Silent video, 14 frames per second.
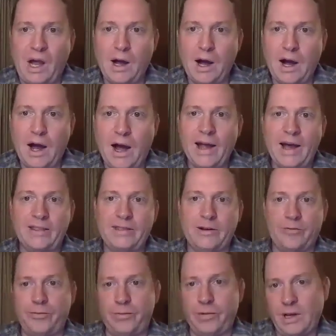I had
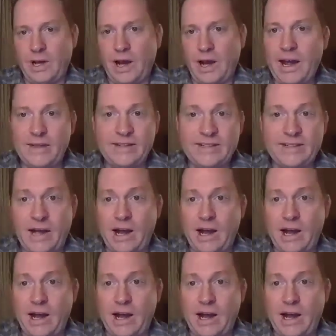the